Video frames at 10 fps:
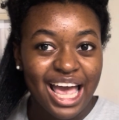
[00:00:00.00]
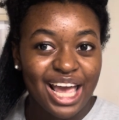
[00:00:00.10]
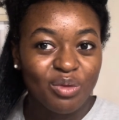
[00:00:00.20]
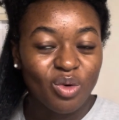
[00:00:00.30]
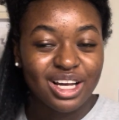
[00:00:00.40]

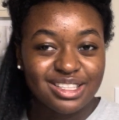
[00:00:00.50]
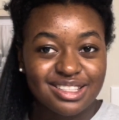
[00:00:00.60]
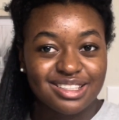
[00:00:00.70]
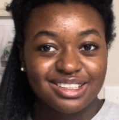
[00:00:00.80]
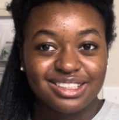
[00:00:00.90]
and
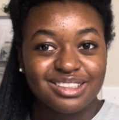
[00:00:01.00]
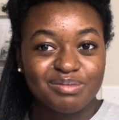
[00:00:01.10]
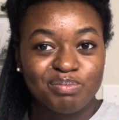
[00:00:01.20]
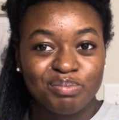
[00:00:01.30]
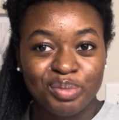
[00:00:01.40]
what's
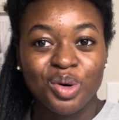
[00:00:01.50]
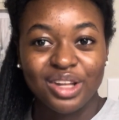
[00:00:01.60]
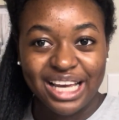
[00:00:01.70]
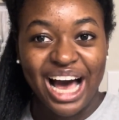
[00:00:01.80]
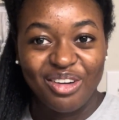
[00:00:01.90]

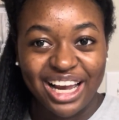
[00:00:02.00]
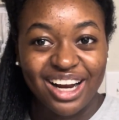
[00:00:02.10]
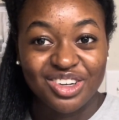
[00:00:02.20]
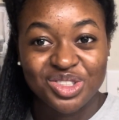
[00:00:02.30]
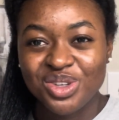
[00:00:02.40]
pulling out
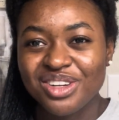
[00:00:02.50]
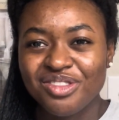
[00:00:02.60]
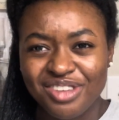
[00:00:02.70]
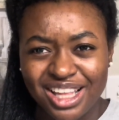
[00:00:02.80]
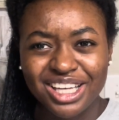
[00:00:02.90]
hairs. You can
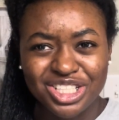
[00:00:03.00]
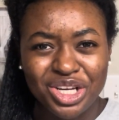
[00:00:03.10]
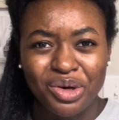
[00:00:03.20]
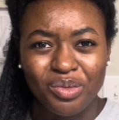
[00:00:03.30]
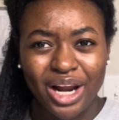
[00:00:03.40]
feel it
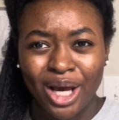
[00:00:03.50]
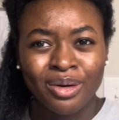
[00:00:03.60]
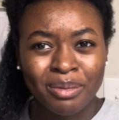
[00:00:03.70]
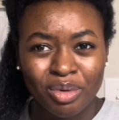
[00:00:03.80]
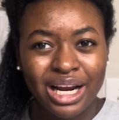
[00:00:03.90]
too. When I go
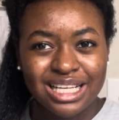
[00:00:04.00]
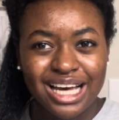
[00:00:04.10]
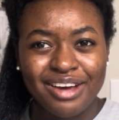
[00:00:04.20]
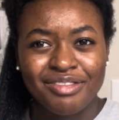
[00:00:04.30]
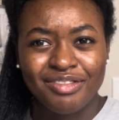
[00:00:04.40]
get braids, I'm